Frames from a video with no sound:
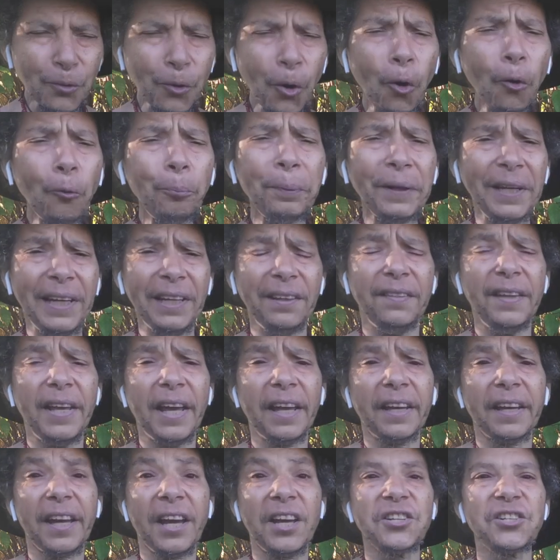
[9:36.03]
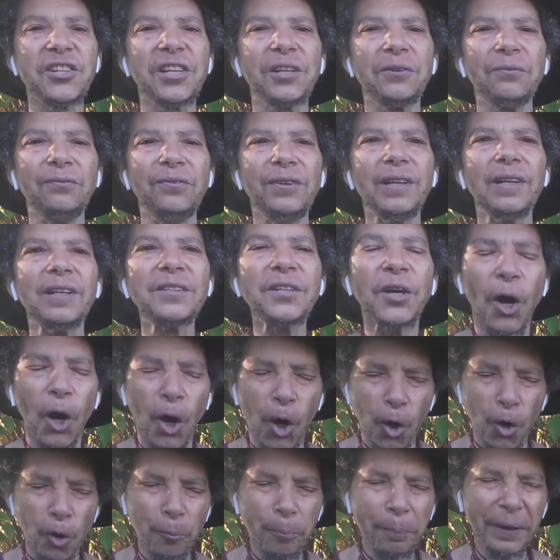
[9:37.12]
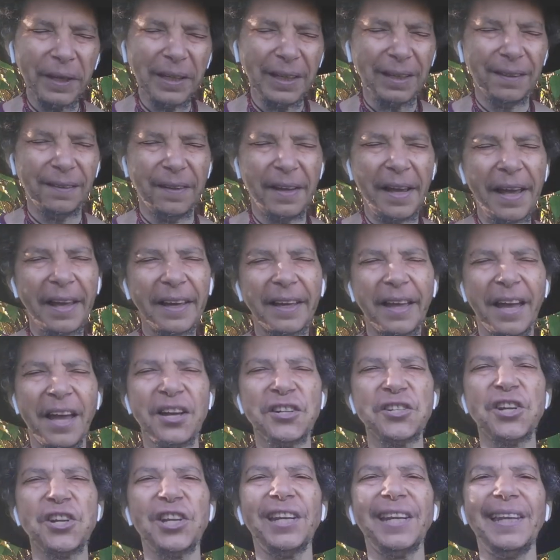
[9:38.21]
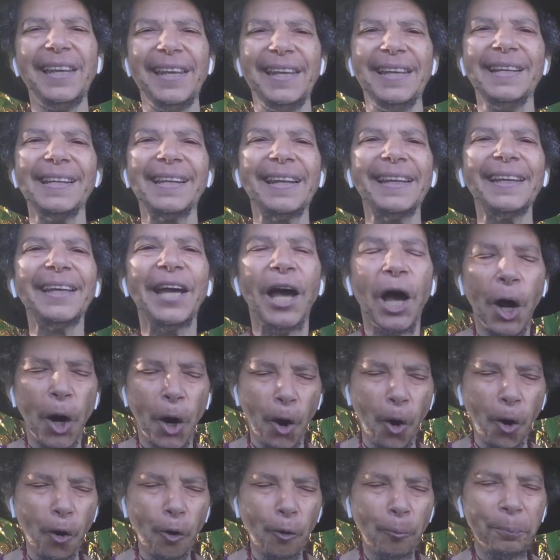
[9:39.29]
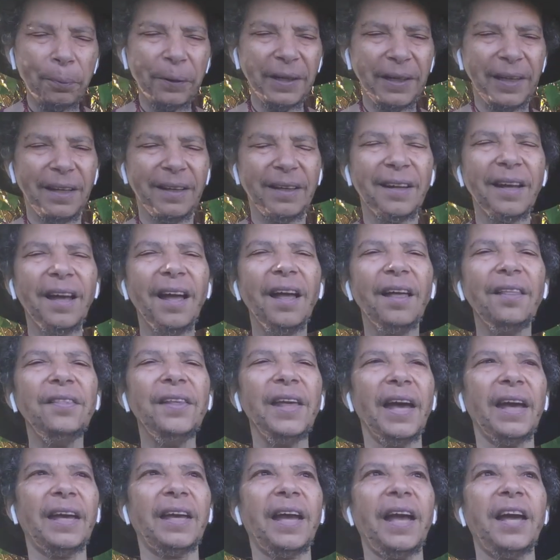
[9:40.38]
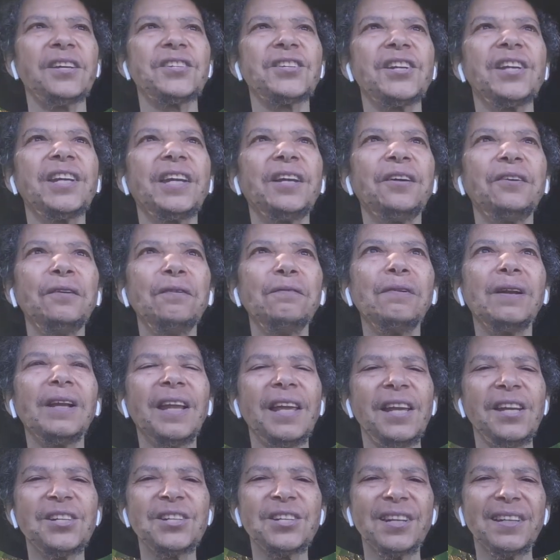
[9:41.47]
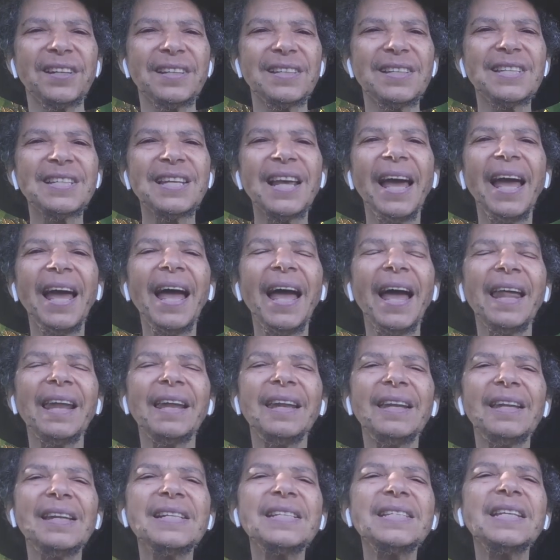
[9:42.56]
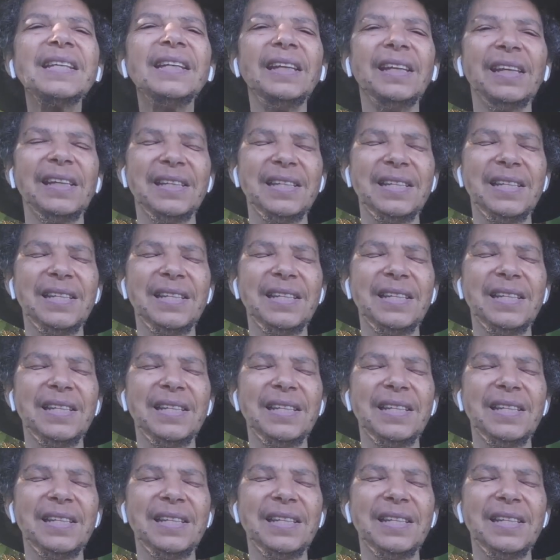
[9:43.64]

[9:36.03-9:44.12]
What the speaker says: opening the Akashic field, opening the Akashic healing, opening the Akashic revelations, and listening